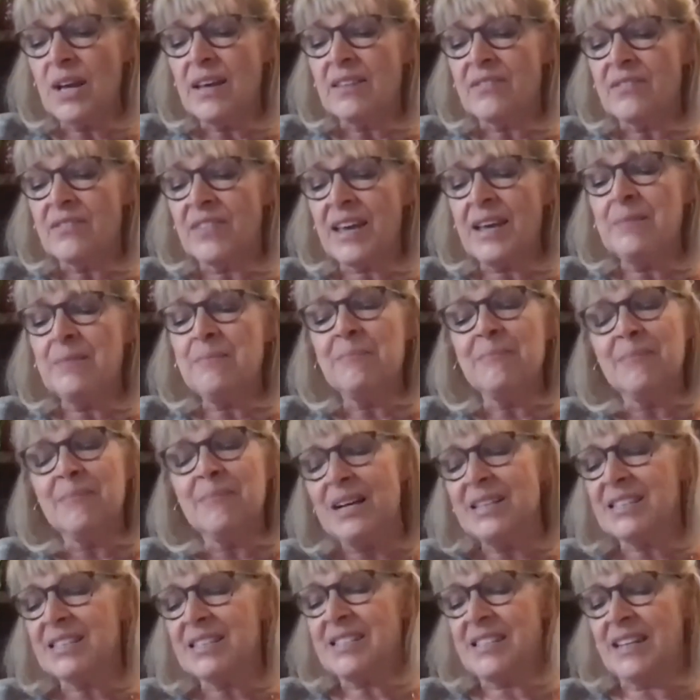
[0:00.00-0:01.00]
they
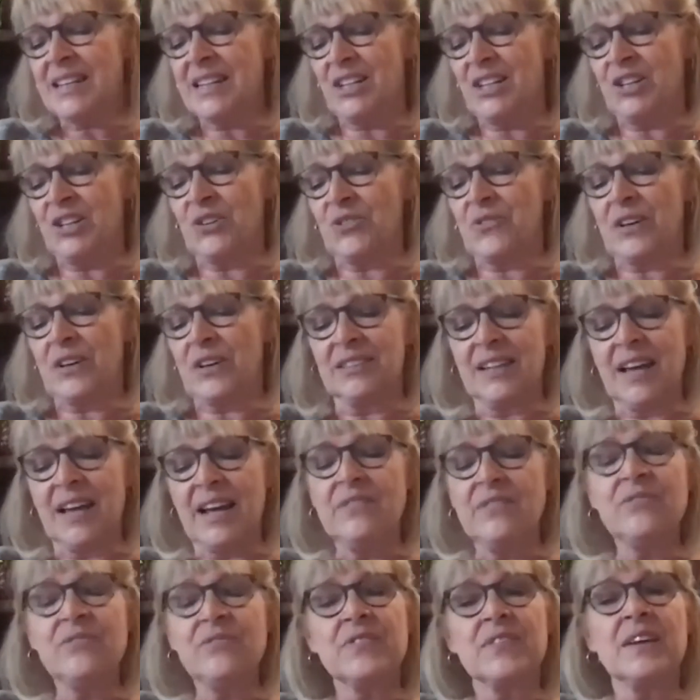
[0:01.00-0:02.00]
must hear the
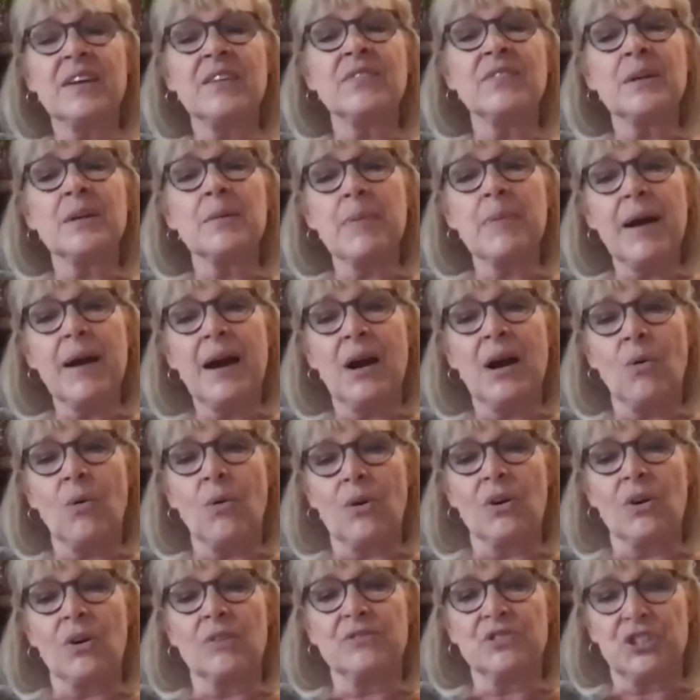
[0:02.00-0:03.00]
life-giving
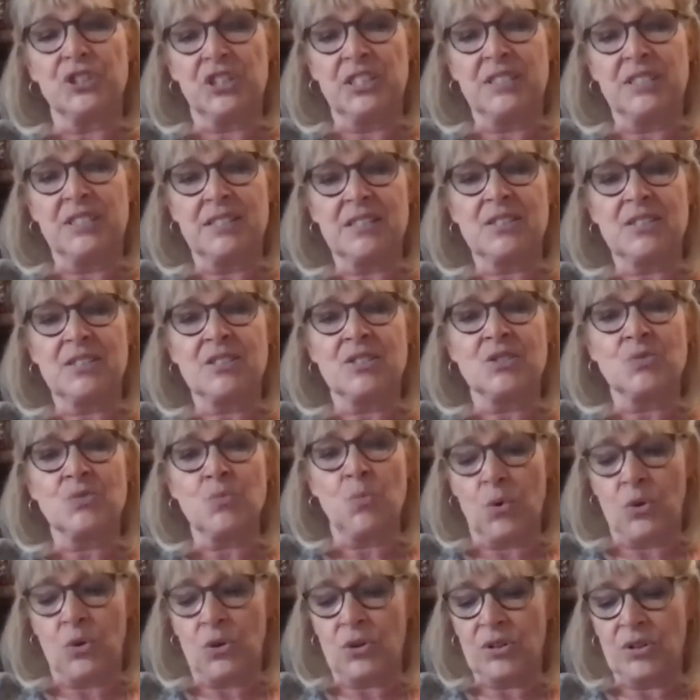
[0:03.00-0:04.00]
power of Jesus'
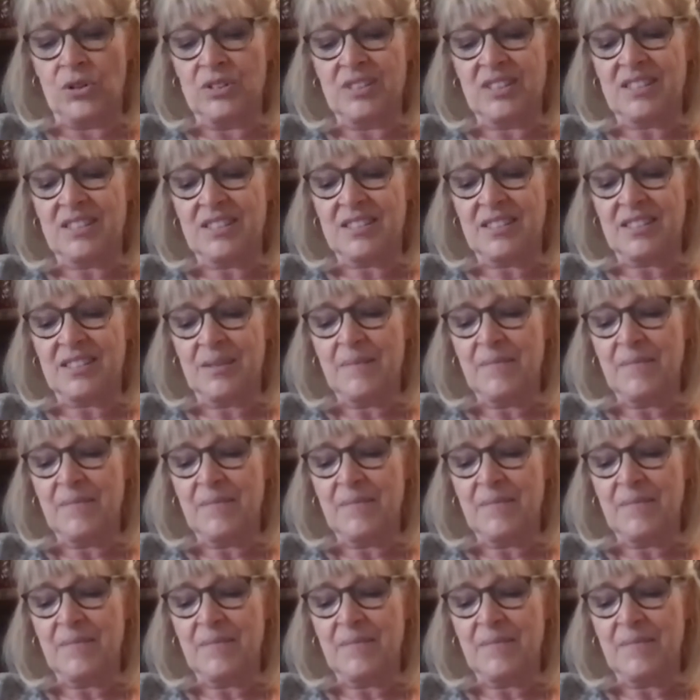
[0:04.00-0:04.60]
words.